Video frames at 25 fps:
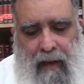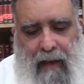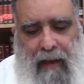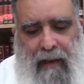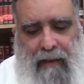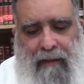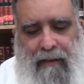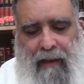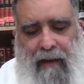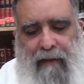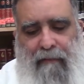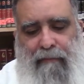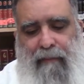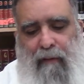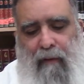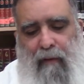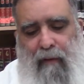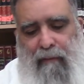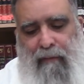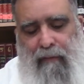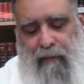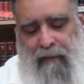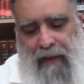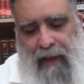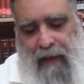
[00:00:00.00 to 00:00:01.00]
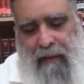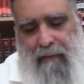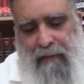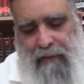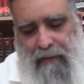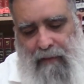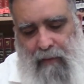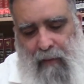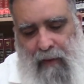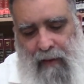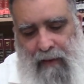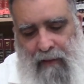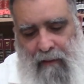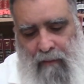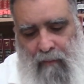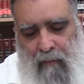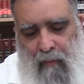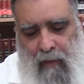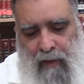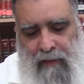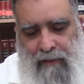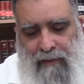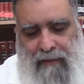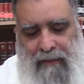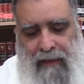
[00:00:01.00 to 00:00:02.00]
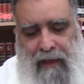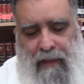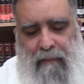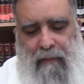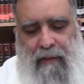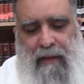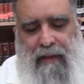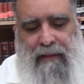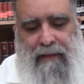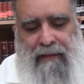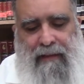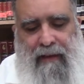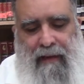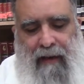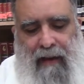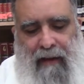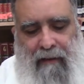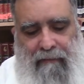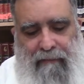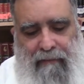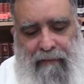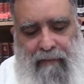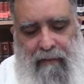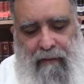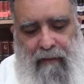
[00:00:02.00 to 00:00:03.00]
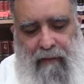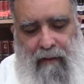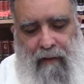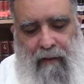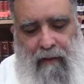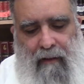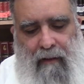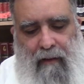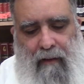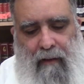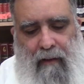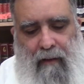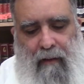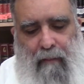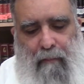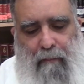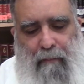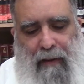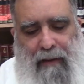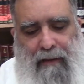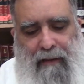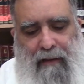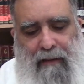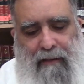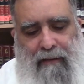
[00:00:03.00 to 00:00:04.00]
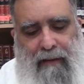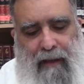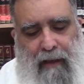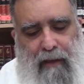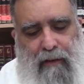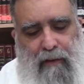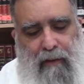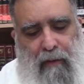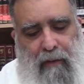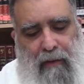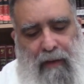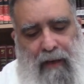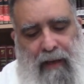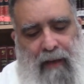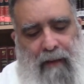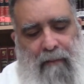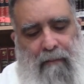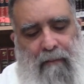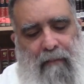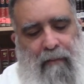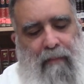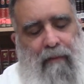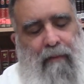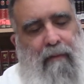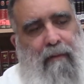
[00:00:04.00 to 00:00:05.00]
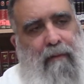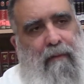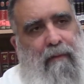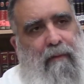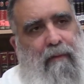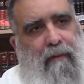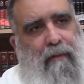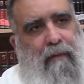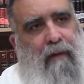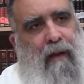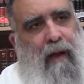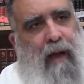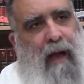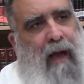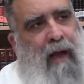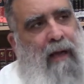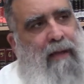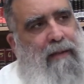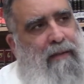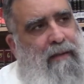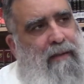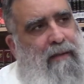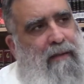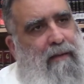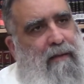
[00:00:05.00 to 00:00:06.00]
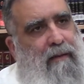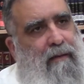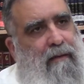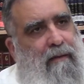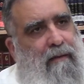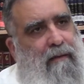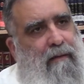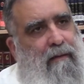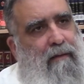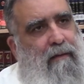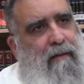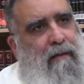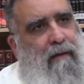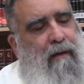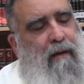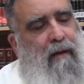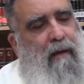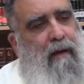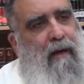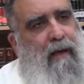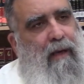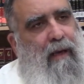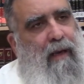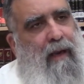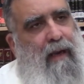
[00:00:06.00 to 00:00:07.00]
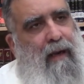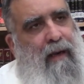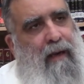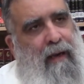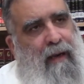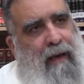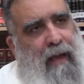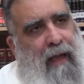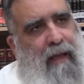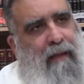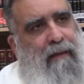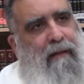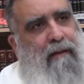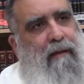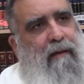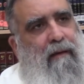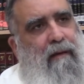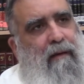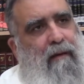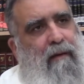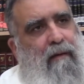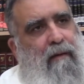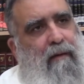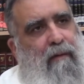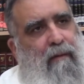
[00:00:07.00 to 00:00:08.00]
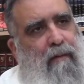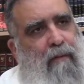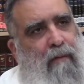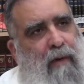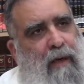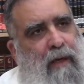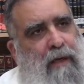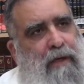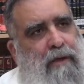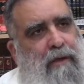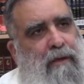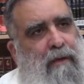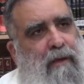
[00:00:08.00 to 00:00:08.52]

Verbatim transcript: And therefore for them is one, one statement is enough. But the Tachtonim, us, cannot reach